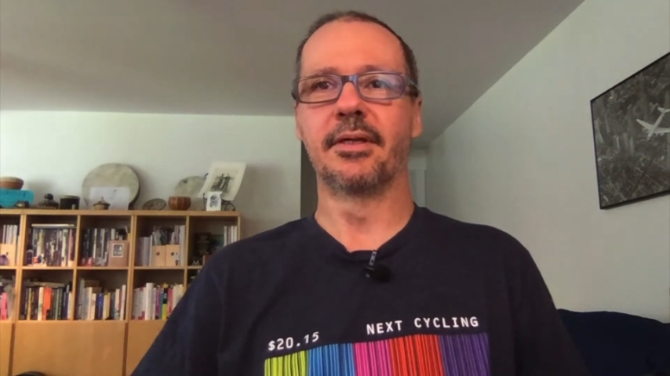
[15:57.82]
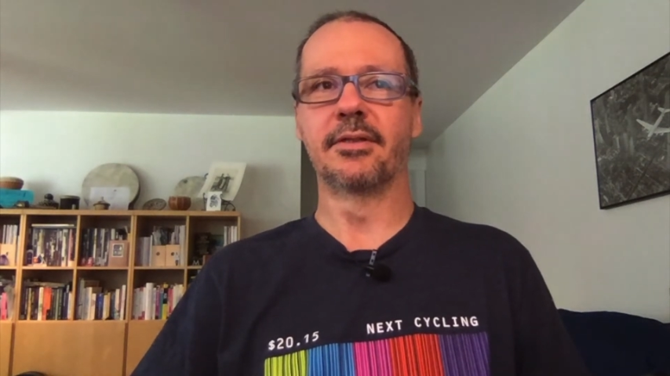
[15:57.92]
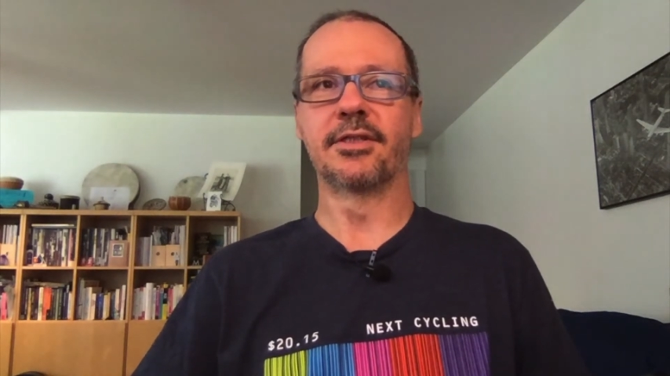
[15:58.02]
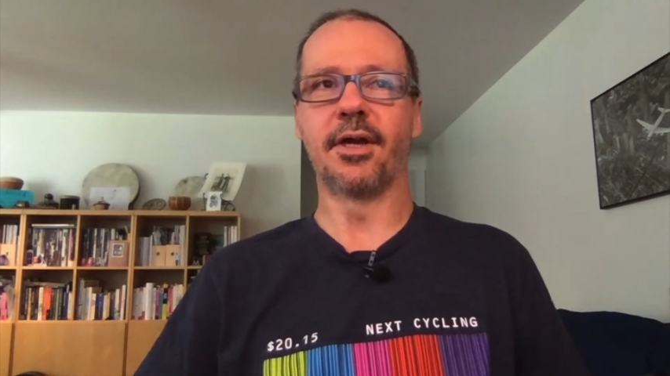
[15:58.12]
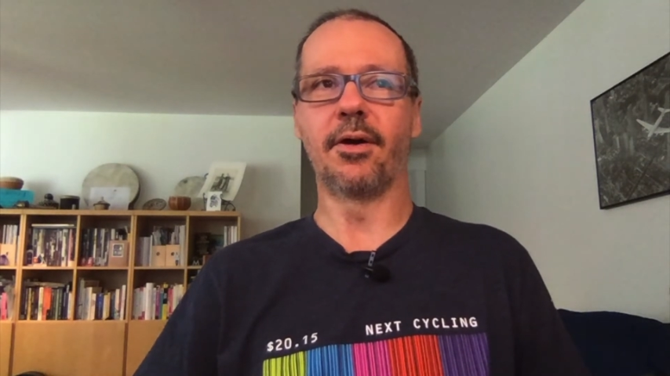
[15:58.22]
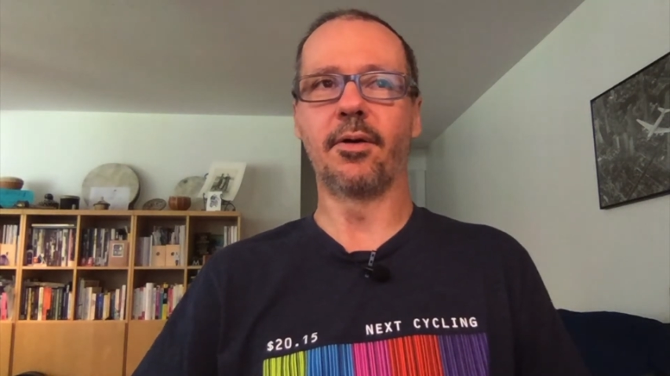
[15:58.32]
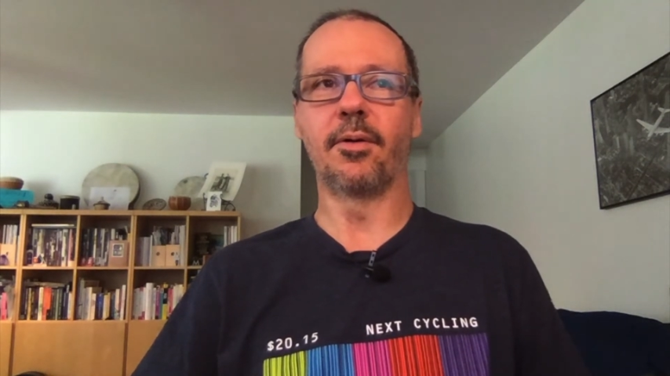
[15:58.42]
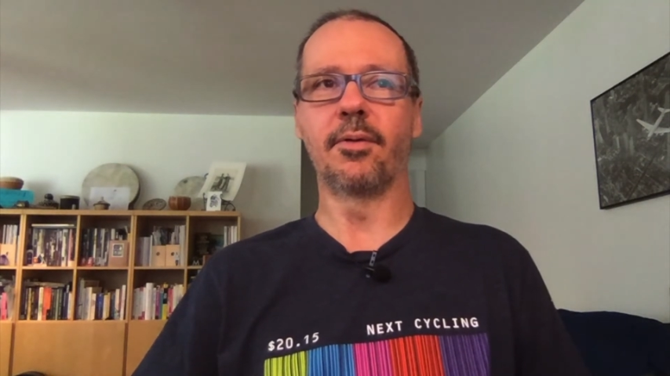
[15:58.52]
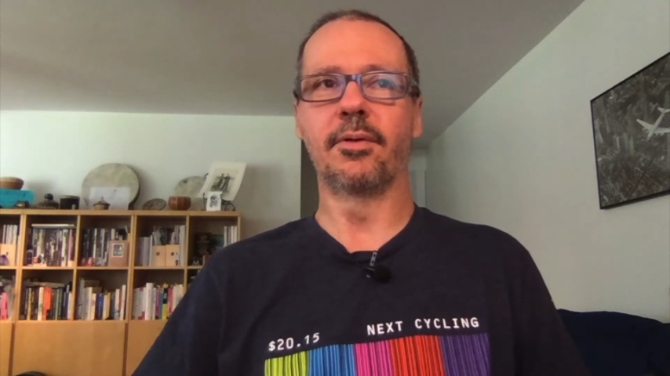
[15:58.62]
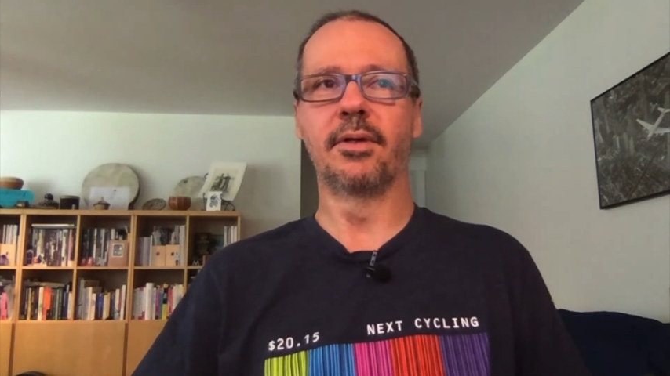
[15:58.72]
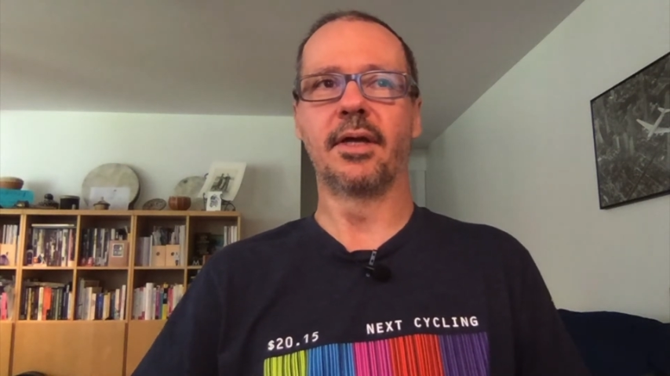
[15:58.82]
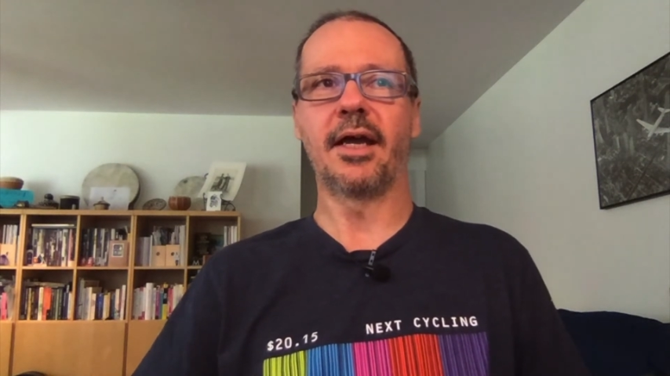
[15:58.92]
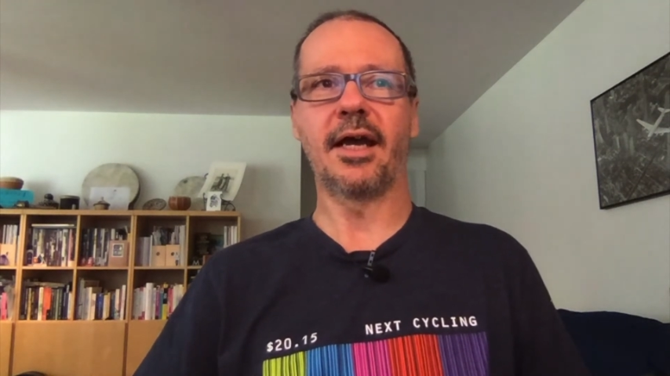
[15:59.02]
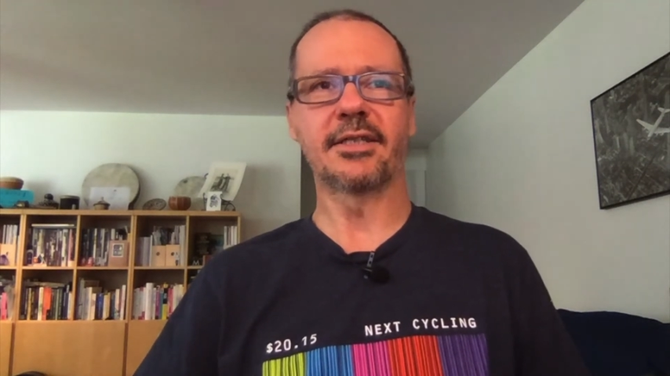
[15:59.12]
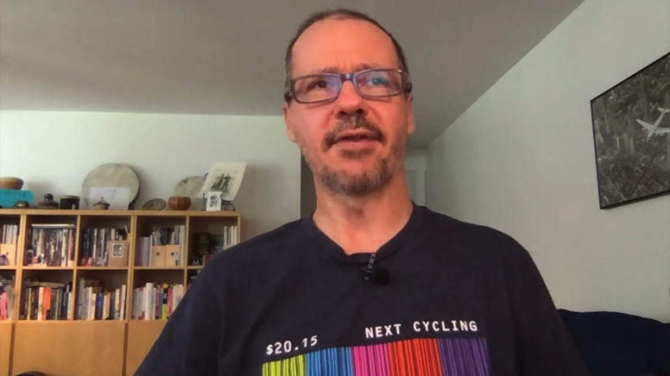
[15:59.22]
So
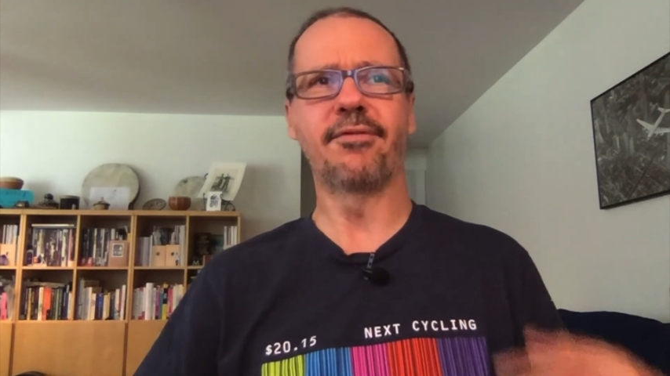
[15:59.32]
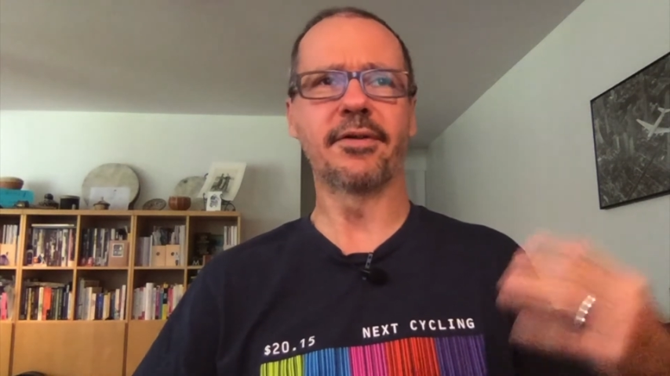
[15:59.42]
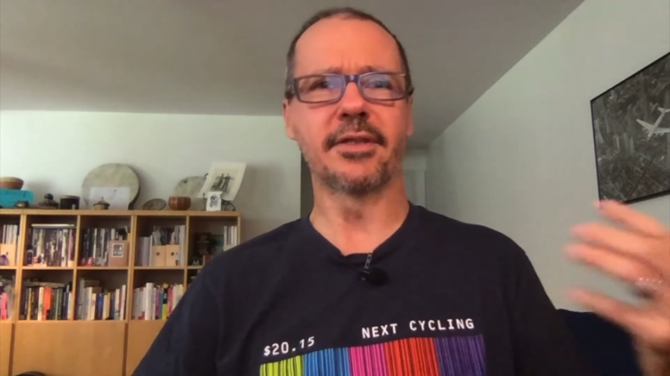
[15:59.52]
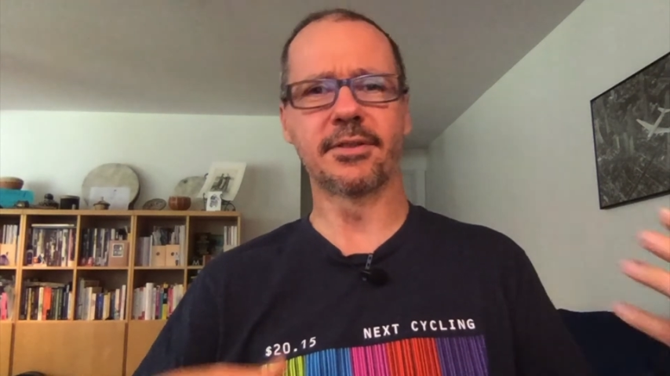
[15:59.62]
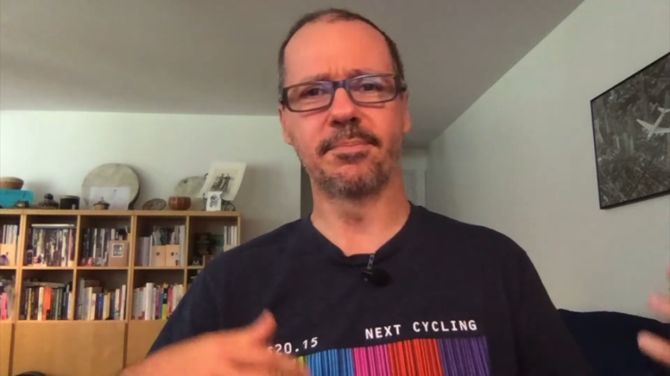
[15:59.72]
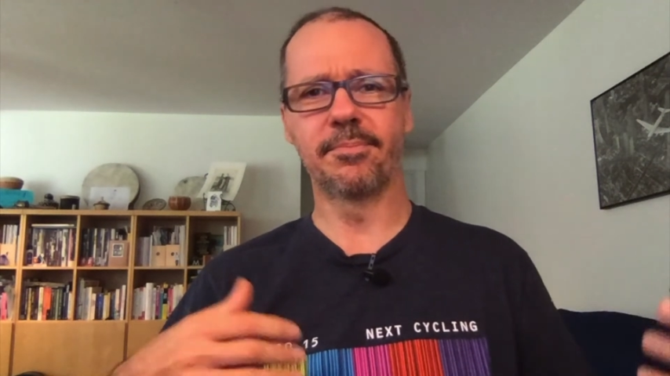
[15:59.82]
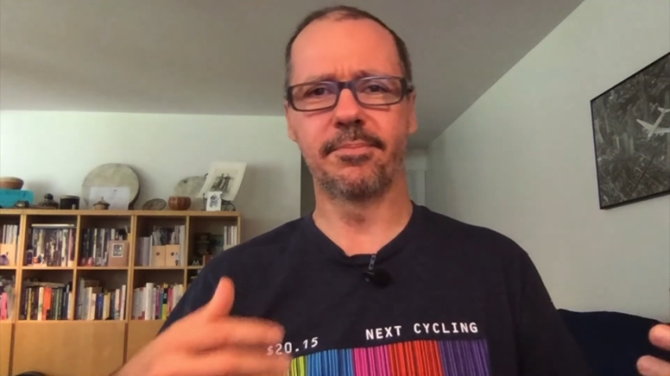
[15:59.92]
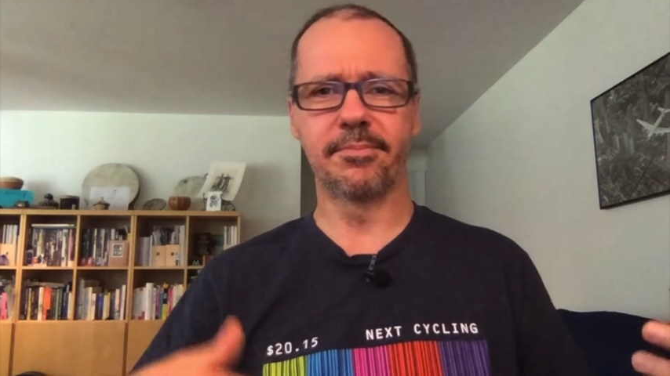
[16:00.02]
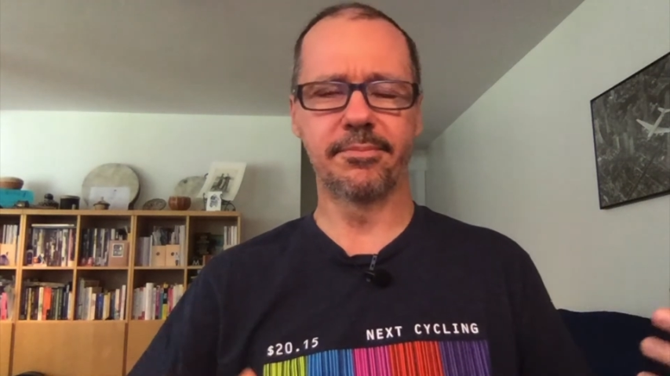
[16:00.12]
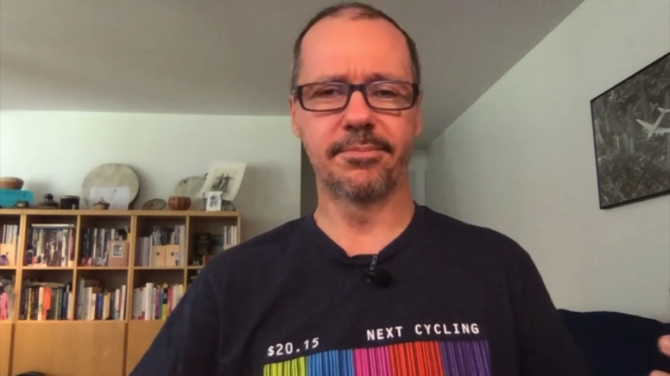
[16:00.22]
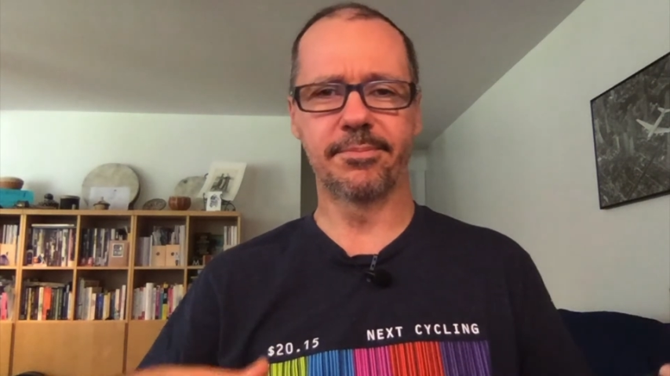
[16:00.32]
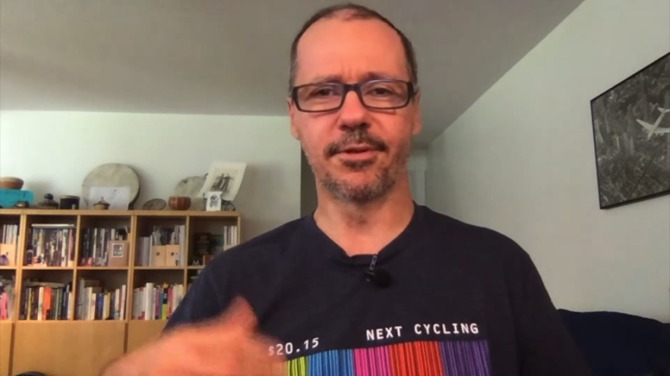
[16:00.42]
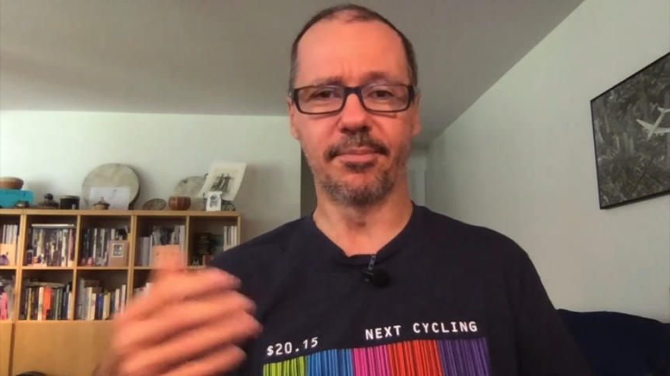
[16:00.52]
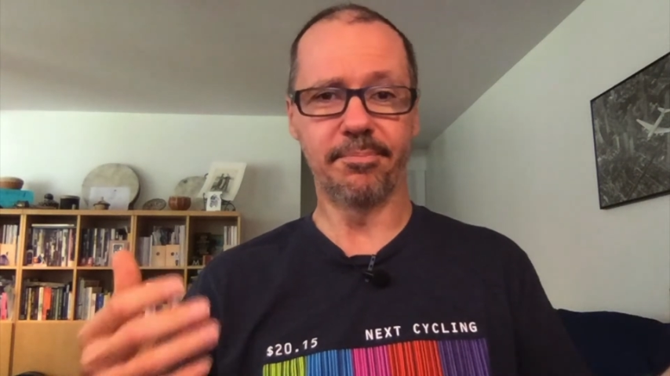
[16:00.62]
as I felt this sort of